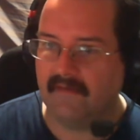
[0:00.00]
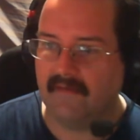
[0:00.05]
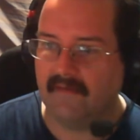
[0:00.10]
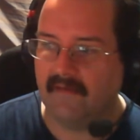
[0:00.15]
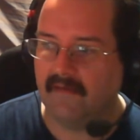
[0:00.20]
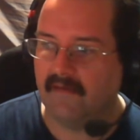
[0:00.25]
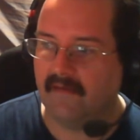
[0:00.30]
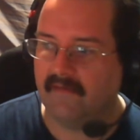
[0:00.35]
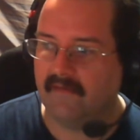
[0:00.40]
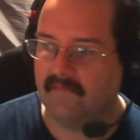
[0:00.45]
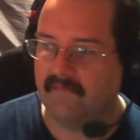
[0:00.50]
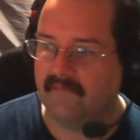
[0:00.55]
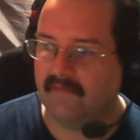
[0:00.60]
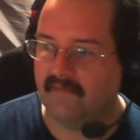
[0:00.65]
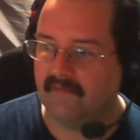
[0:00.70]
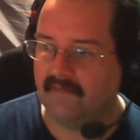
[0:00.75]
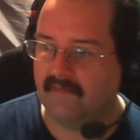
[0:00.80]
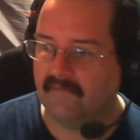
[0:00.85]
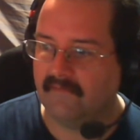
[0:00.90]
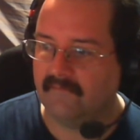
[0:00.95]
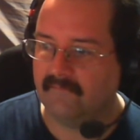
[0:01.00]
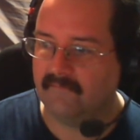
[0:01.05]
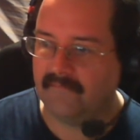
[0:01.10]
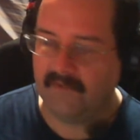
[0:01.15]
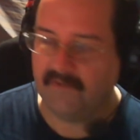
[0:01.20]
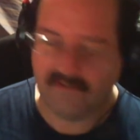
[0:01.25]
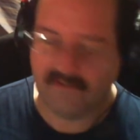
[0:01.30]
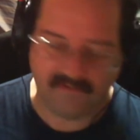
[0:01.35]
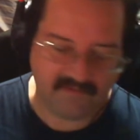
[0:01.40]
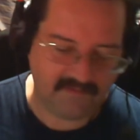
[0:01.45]
and then
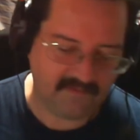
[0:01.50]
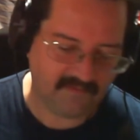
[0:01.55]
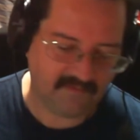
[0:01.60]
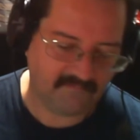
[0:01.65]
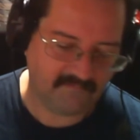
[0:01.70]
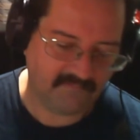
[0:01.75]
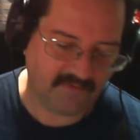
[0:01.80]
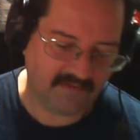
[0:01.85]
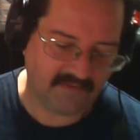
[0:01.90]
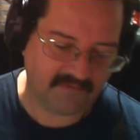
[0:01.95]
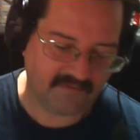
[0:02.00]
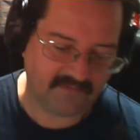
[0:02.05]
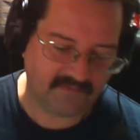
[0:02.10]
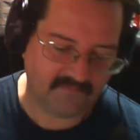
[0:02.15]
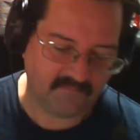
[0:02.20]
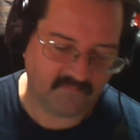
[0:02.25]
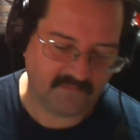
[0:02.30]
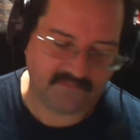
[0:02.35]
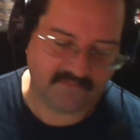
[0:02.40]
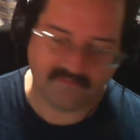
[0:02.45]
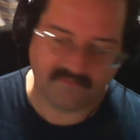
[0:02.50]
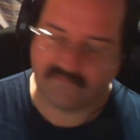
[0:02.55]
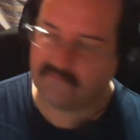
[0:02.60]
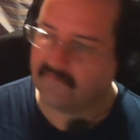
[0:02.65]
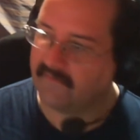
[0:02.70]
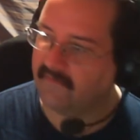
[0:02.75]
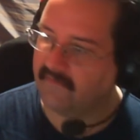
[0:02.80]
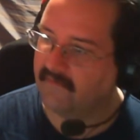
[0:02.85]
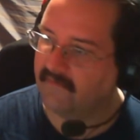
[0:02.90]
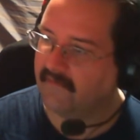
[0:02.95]
pay a black and 1
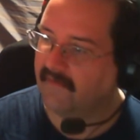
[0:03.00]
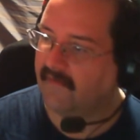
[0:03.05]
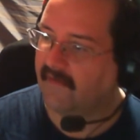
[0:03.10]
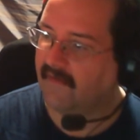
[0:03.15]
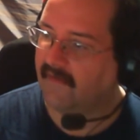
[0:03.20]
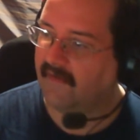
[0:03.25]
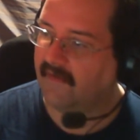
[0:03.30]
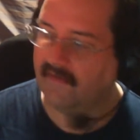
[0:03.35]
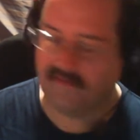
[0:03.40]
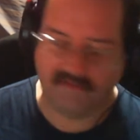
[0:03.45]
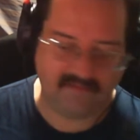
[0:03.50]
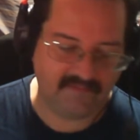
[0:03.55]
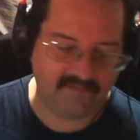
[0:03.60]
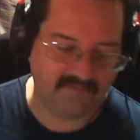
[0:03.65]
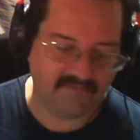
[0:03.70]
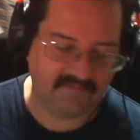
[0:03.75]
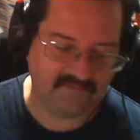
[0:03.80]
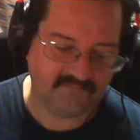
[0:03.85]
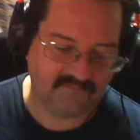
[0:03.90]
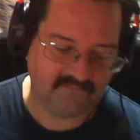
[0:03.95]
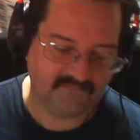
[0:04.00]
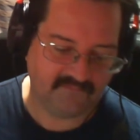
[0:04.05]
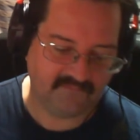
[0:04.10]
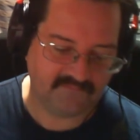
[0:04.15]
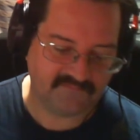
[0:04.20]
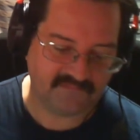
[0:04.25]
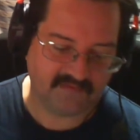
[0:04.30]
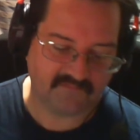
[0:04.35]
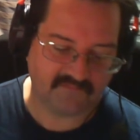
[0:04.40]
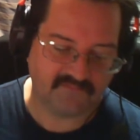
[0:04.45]
other and
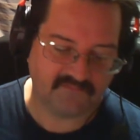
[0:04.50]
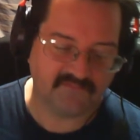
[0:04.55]
sack 2